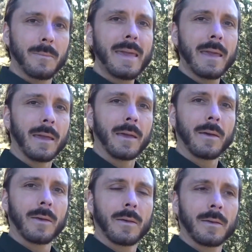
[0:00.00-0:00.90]
being.
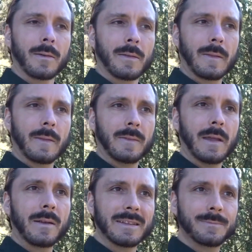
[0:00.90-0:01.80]

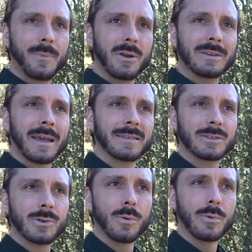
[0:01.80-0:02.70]
They are the spirit and
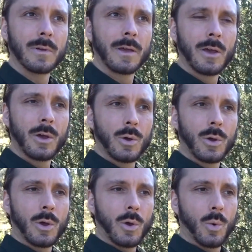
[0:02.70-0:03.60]
the soul,
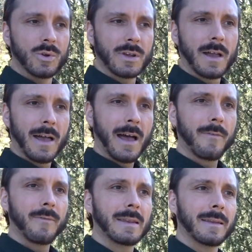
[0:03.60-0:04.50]
which
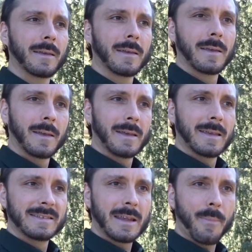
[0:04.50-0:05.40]
have been
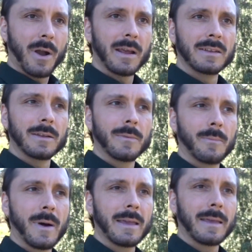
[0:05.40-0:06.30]
separated
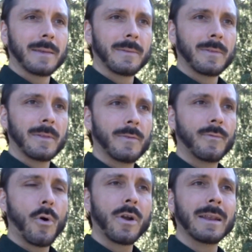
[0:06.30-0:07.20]
by
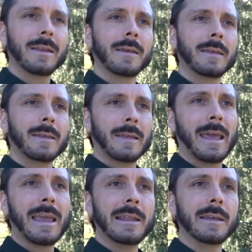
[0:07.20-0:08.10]
foreign
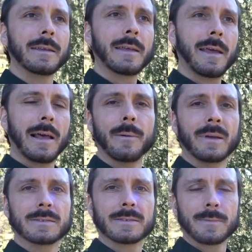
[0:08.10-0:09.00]
alien
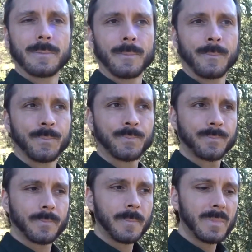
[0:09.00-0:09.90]
elements,
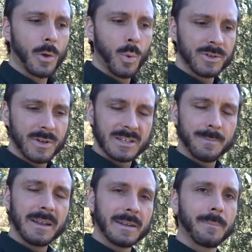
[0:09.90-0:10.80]
which
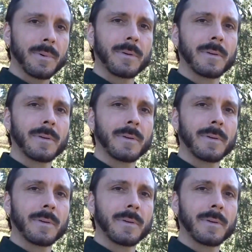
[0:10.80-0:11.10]
split up